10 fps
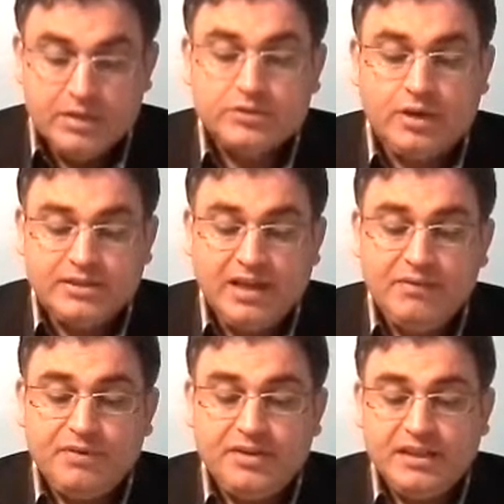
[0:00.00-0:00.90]
So a
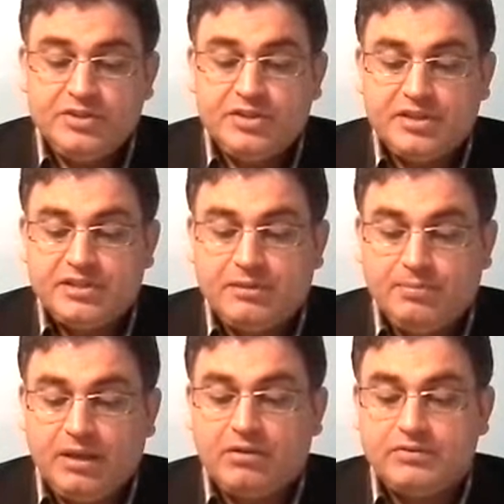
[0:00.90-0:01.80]
cipher that generates a
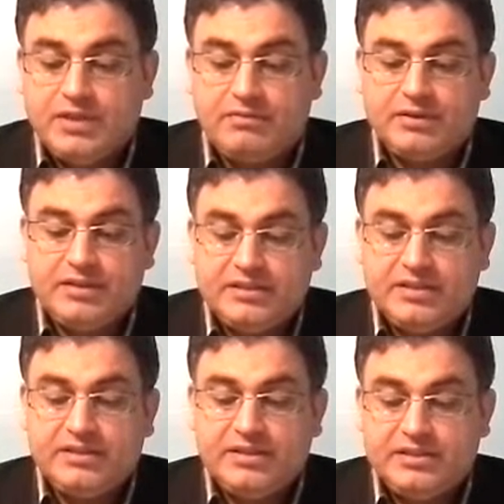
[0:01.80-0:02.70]
block of ciphertext
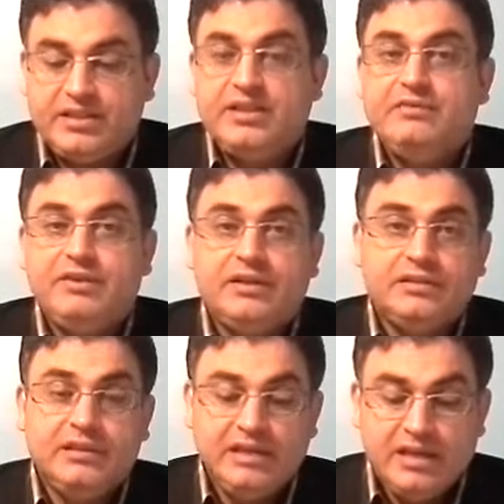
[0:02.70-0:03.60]
that is
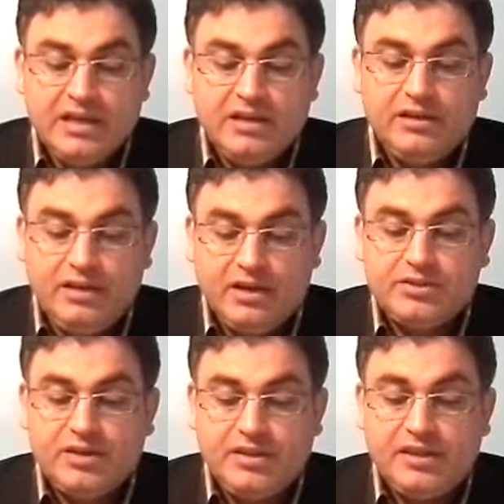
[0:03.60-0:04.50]
significantly
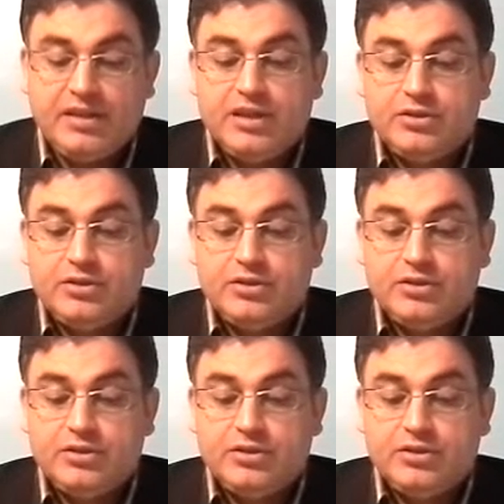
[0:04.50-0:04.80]
larger than.